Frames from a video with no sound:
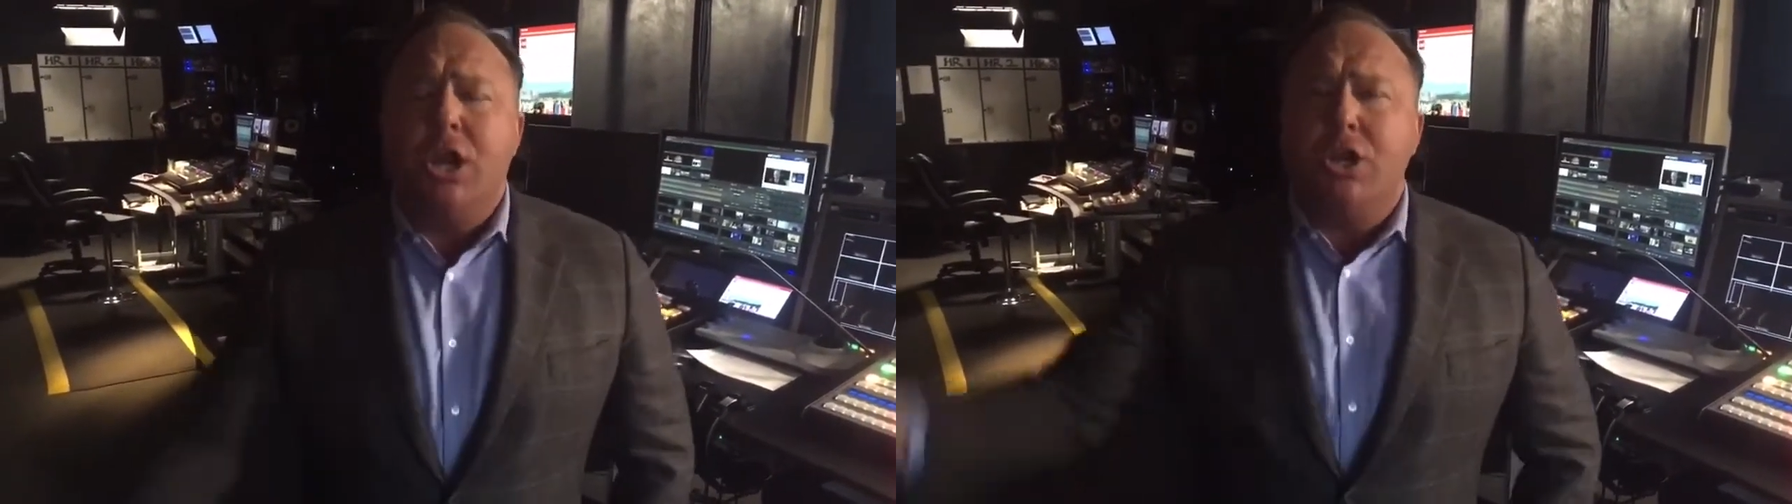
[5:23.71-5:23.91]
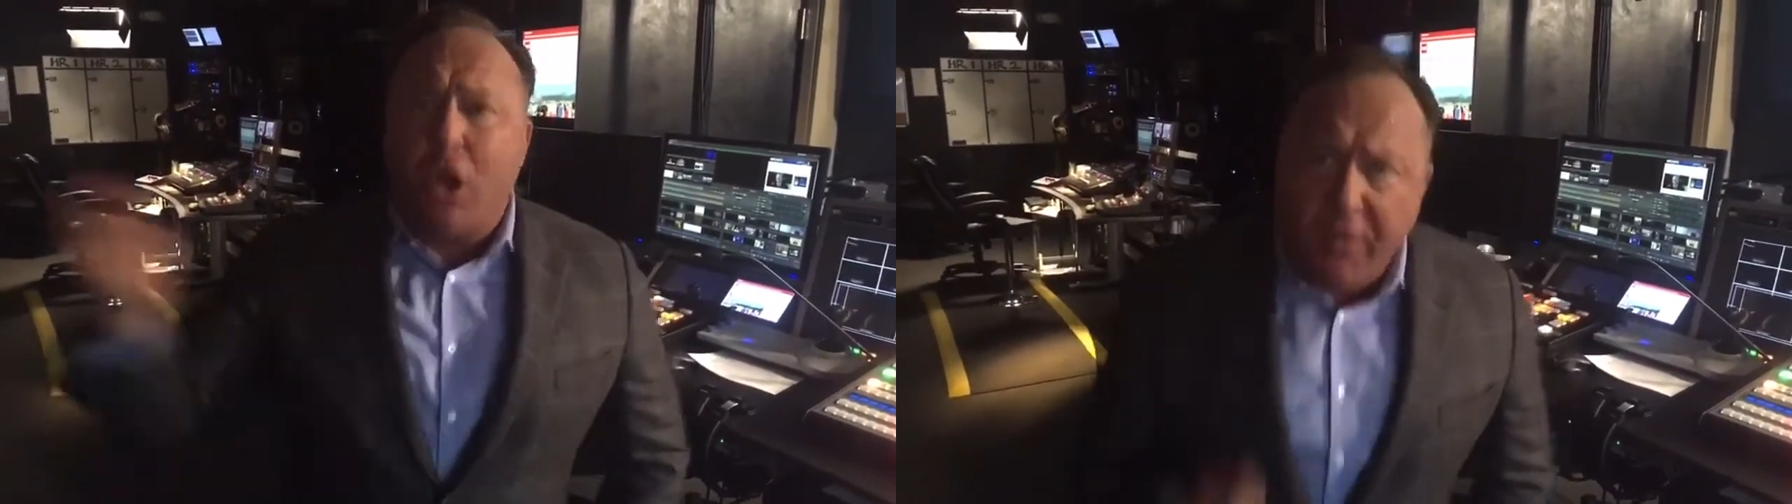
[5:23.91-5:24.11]

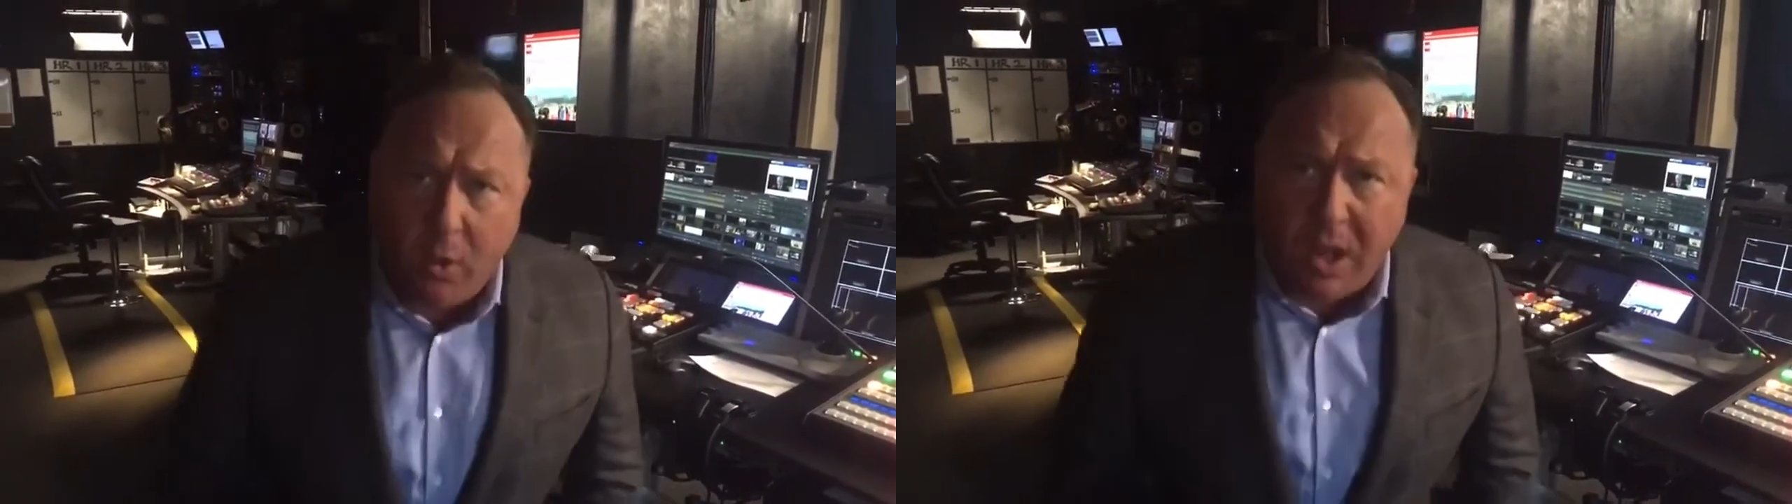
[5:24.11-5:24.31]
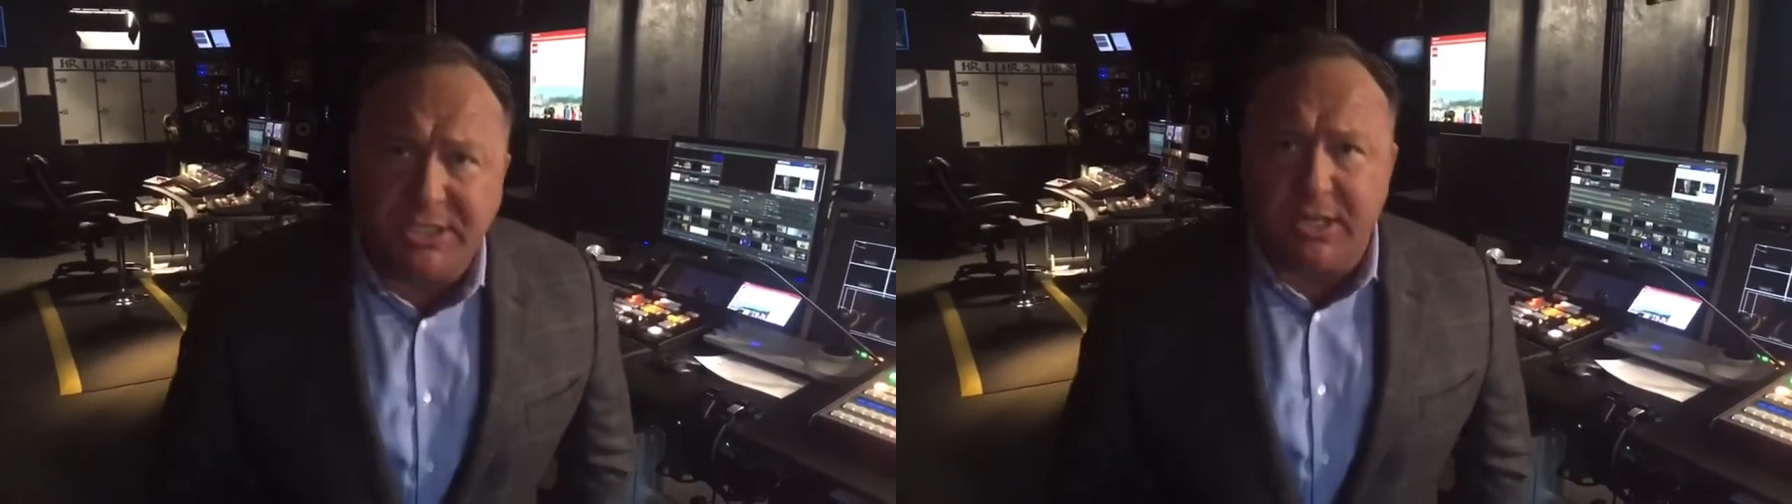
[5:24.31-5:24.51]
You're the
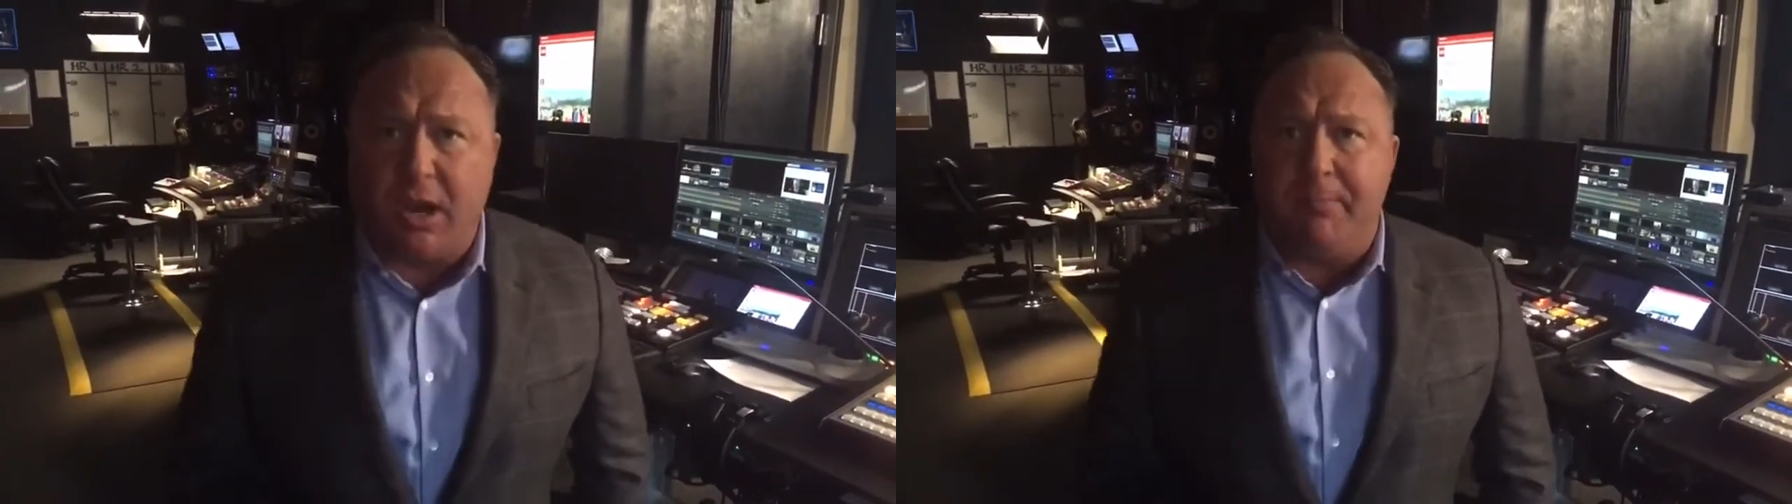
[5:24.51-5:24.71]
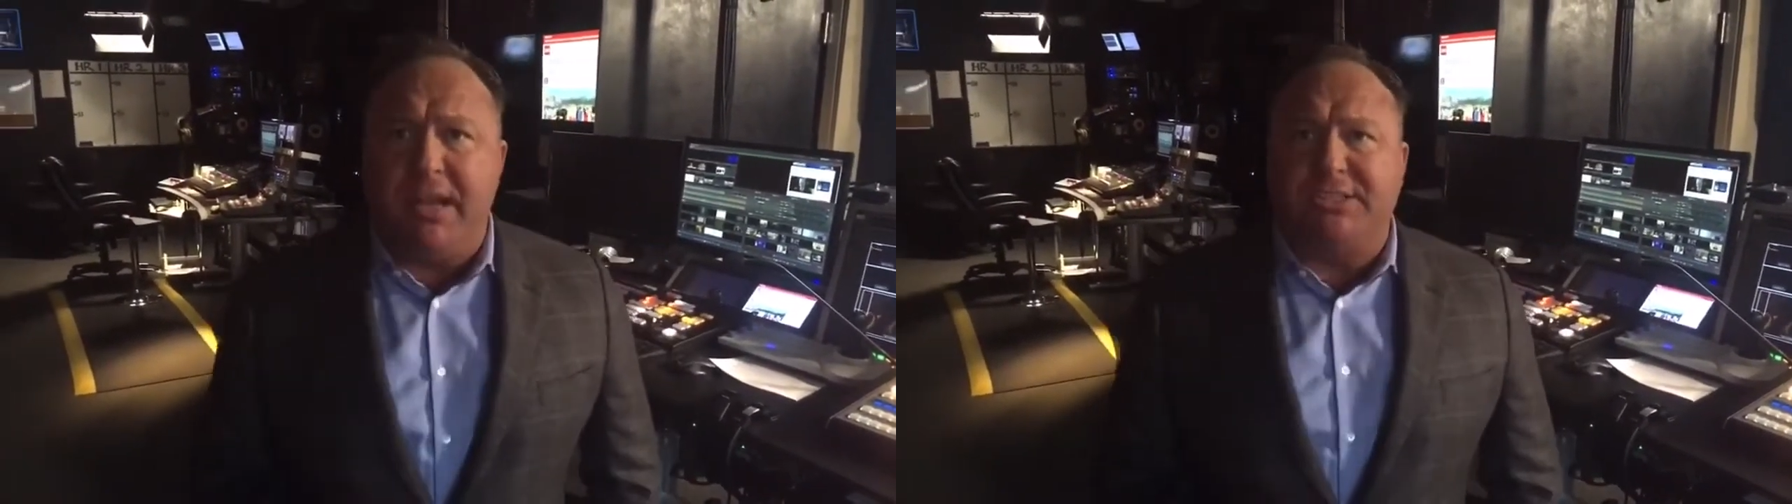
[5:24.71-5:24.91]
ones in
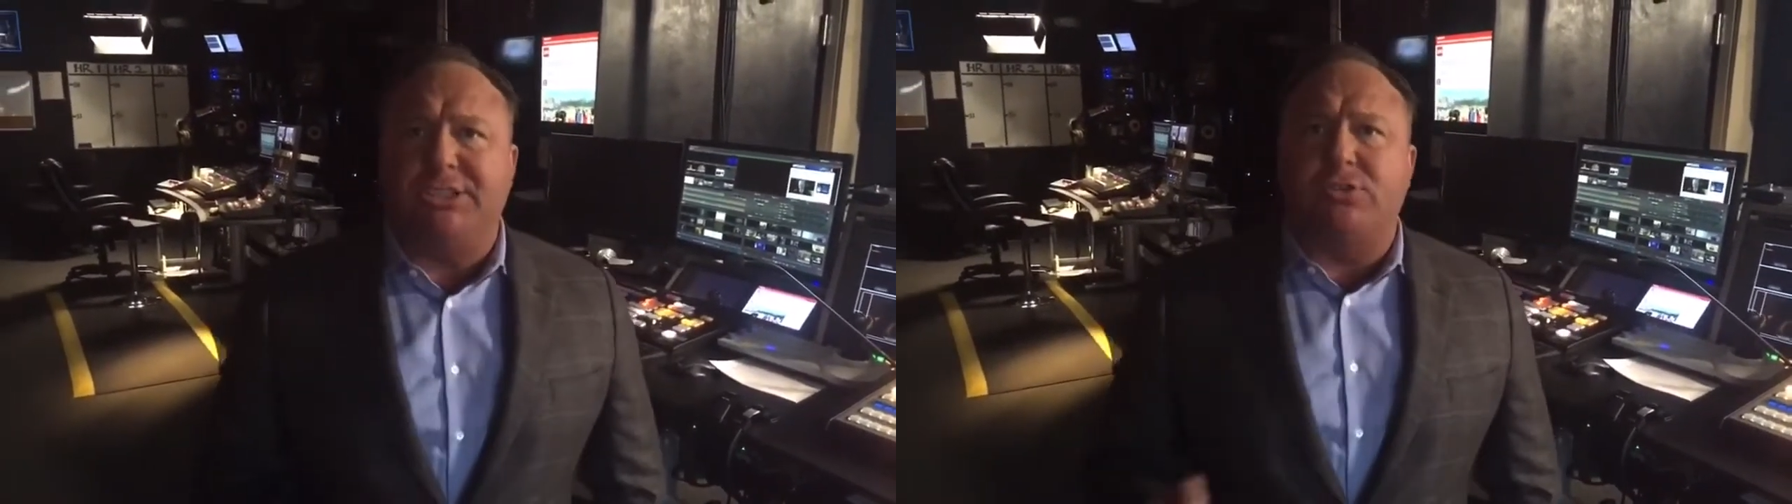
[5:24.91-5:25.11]
our business